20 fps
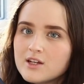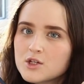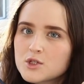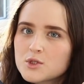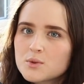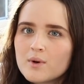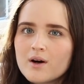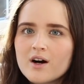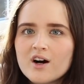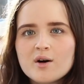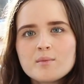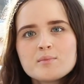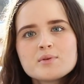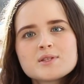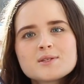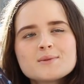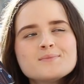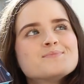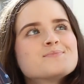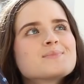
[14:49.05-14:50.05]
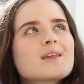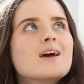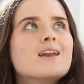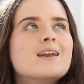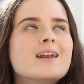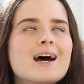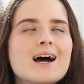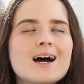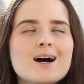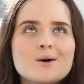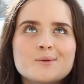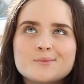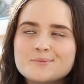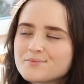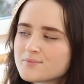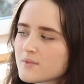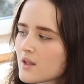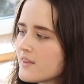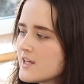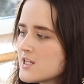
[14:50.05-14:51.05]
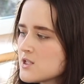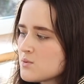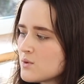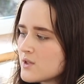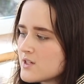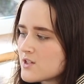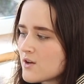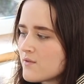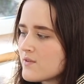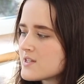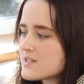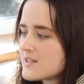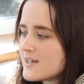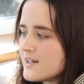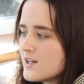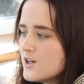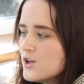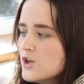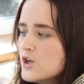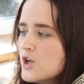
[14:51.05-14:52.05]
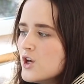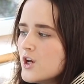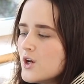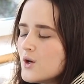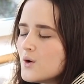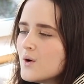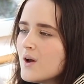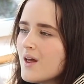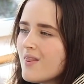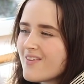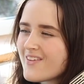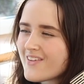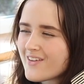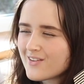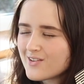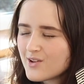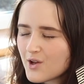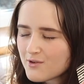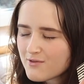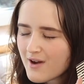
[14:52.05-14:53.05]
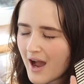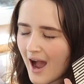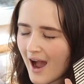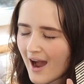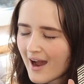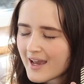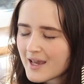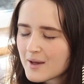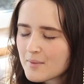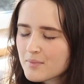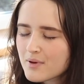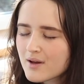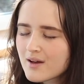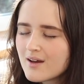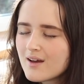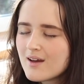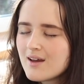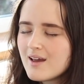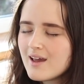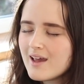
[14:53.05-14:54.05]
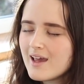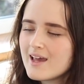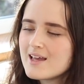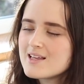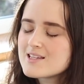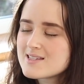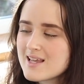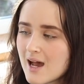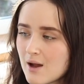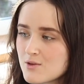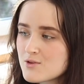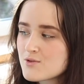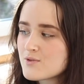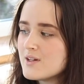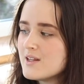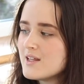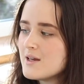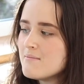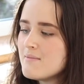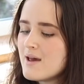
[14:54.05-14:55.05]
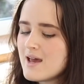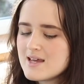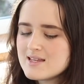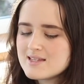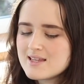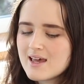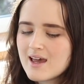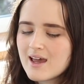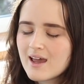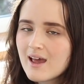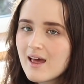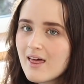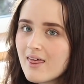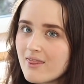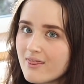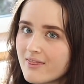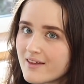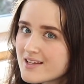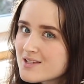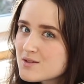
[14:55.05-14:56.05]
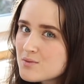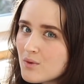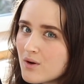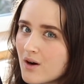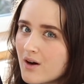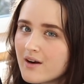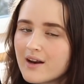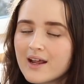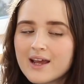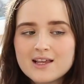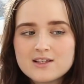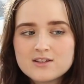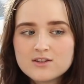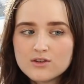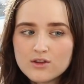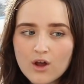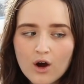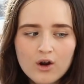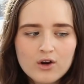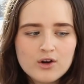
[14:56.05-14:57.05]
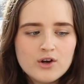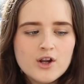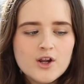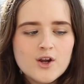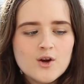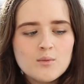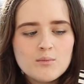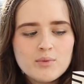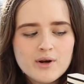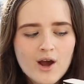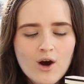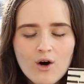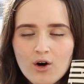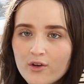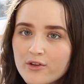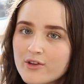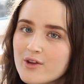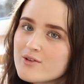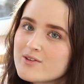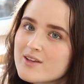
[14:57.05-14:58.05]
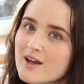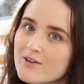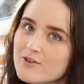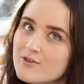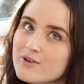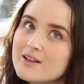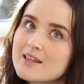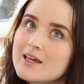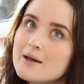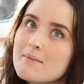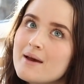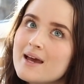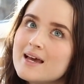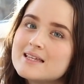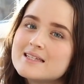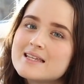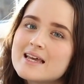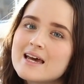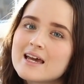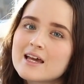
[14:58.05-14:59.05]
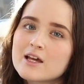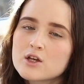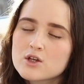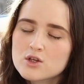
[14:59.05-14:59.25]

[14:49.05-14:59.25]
Schwabs. Now, this one is obviously new, there's a lot of hype, it sounds really amazing. This one is not new, but it also sounds really amazing.